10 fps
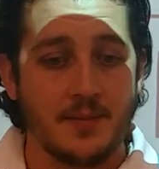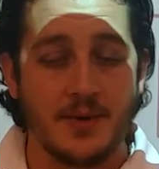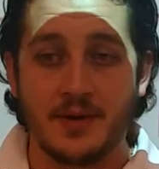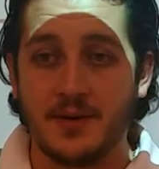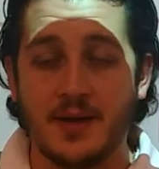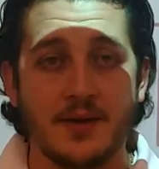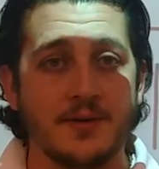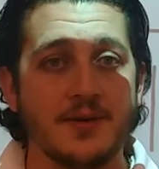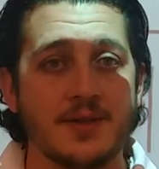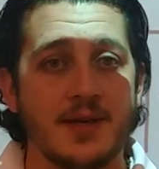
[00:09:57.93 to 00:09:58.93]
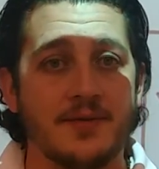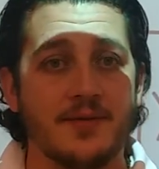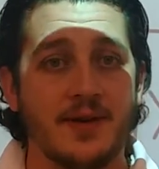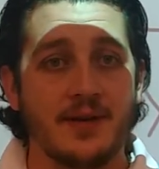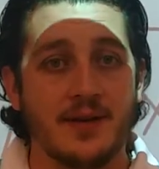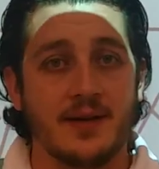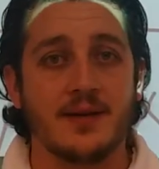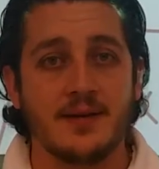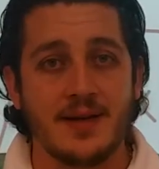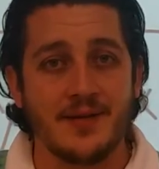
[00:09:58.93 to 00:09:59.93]
But good luck on your stuff, and
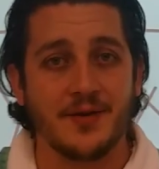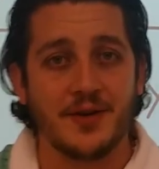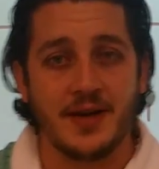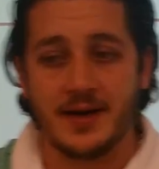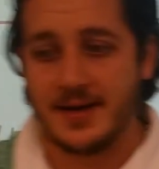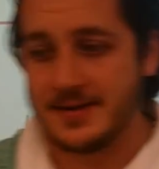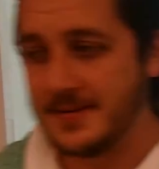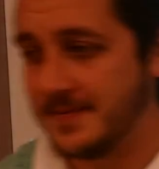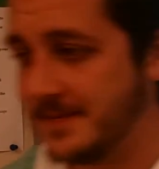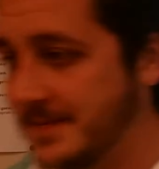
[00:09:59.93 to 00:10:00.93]
Have a good day, guys.